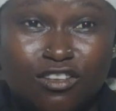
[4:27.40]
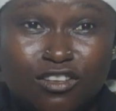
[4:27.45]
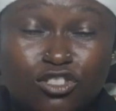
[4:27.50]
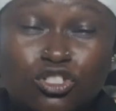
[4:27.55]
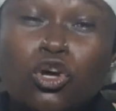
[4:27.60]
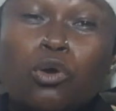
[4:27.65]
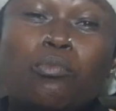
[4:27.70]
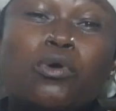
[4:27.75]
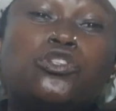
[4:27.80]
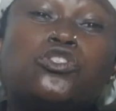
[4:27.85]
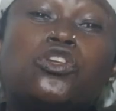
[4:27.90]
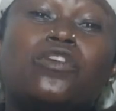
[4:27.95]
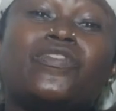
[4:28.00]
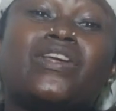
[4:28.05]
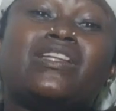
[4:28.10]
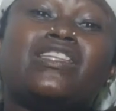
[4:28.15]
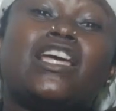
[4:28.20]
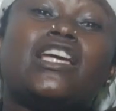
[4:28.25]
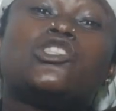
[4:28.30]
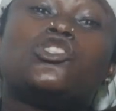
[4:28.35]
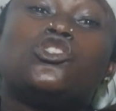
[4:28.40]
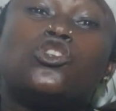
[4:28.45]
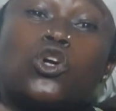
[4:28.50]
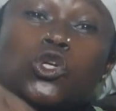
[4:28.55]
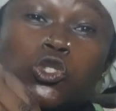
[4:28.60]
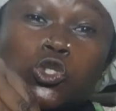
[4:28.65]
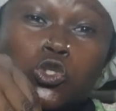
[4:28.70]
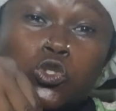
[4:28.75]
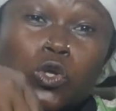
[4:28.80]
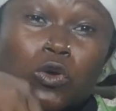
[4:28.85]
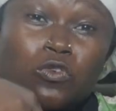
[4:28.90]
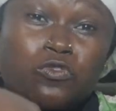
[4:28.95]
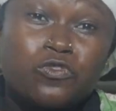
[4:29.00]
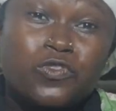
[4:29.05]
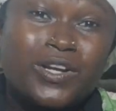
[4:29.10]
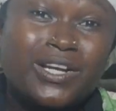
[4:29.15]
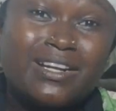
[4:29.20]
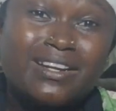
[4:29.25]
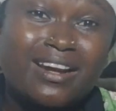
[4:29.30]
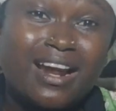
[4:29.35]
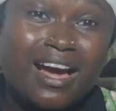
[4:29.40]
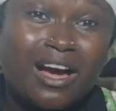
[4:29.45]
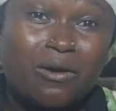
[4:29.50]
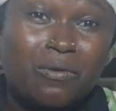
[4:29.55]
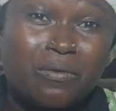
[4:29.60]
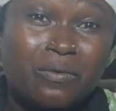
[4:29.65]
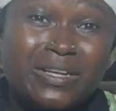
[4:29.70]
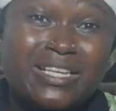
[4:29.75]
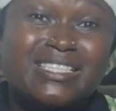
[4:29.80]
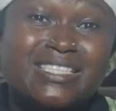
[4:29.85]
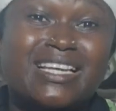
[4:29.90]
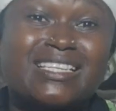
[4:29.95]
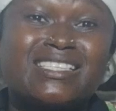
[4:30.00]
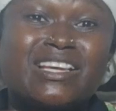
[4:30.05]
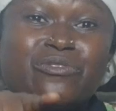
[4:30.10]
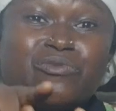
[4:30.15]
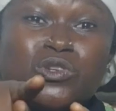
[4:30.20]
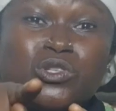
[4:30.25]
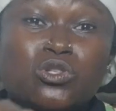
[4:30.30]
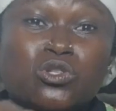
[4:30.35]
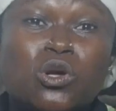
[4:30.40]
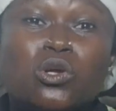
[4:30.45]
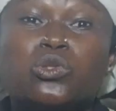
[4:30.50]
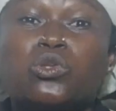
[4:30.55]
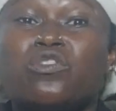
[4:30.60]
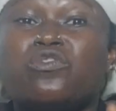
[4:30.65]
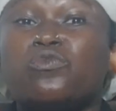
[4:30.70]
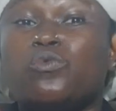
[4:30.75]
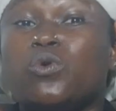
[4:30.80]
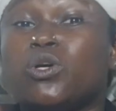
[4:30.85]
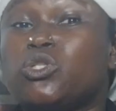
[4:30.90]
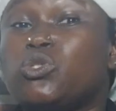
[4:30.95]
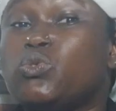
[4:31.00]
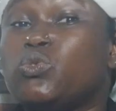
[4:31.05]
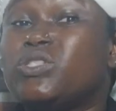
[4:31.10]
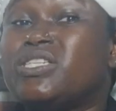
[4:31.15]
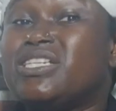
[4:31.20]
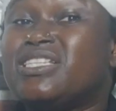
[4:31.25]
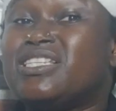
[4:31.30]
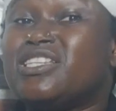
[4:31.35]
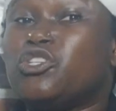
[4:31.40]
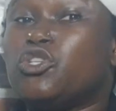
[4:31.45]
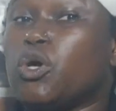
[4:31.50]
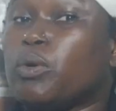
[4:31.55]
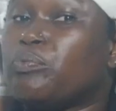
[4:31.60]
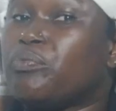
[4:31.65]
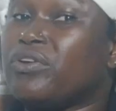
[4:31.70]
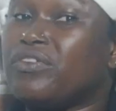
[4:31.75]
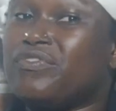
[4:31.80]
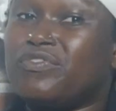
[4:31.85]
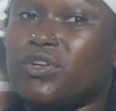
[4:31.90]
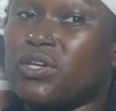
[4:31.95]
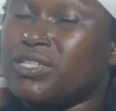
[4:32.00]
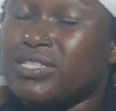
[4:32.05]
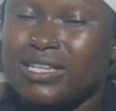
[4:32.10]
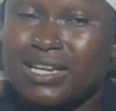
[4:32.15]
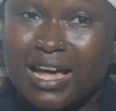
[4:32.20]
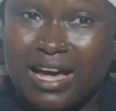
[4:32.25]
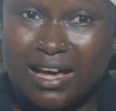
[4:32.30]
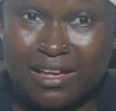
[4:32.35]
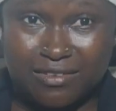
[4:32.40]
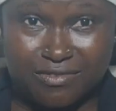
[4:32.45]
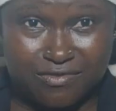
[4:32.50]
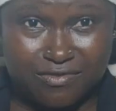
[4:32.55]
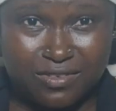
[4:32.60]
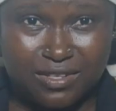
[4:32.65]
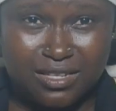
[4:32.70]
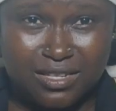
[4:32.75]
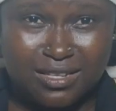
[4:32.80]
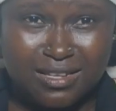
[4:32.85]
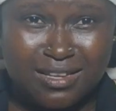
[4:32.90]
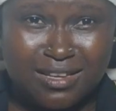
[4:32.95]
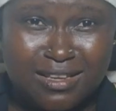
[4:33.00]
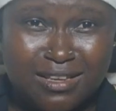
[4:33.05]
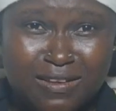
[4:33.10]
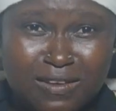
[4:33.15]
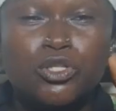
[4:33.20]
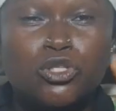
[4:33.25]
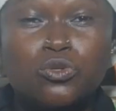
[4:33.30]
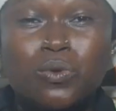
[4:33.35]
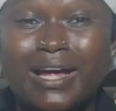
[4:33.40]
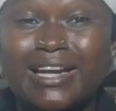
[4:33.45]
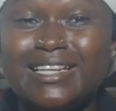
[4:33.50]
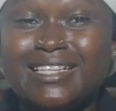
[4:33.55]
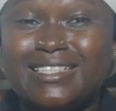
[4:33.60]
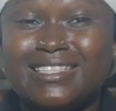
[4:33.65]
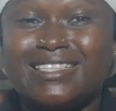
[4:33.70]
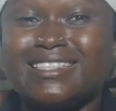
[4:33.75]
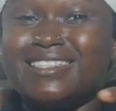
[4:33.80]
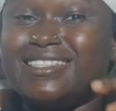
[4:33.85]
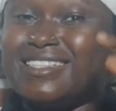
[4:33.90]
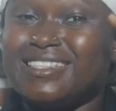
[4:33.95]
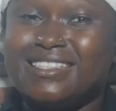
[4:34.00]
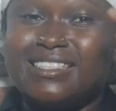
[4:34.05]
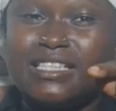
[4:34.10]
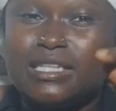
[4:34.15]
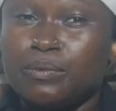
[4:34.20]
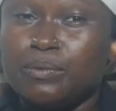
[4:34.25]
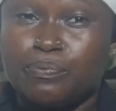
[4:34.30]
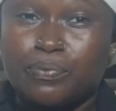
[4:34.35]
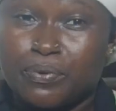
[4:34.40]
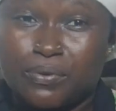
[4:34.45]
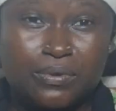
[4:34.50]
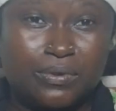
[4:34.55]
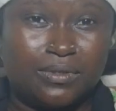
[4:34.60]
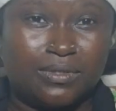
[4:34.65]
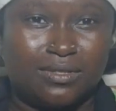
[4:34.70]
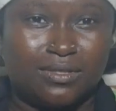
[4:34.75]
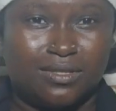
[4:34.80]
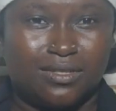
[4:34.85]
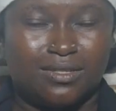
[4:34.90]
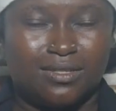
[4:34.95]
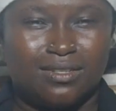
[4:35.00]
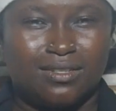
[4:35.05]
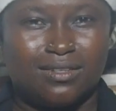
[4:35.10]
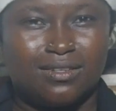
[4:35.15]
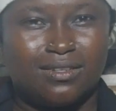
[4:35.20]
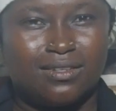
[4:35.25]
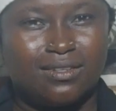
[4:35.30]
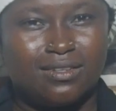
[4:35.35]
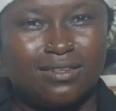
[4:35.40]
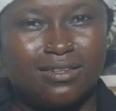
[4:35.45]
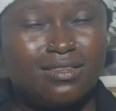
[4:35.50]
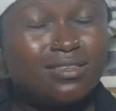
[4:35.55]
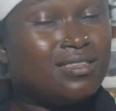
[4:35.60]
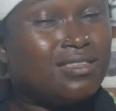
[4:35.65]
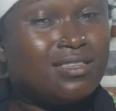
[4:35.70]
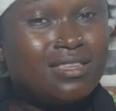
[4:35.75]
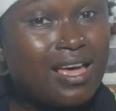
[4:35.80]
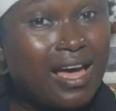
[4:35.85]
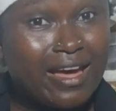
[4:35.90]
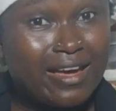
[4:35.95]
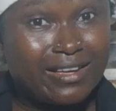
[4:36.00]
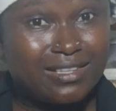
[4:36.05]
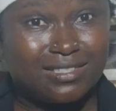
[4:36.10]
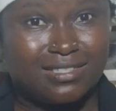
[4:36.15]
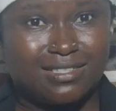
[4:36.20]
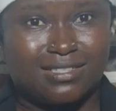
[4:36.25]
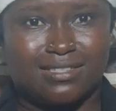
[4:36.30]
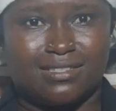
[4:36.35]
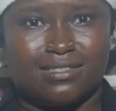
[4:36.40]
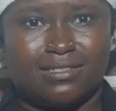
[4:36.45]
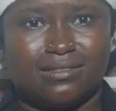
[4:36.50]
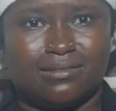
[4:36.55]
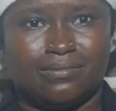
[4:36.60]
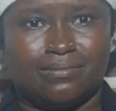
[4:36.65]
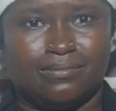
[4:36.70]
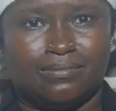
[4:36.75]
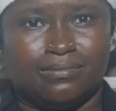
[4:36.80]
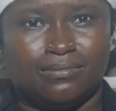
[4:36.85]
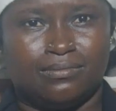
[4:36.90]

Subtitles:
So most of the things you're suffering now is as a result of what you did in your previous life. Spirituality, the deep. Yes.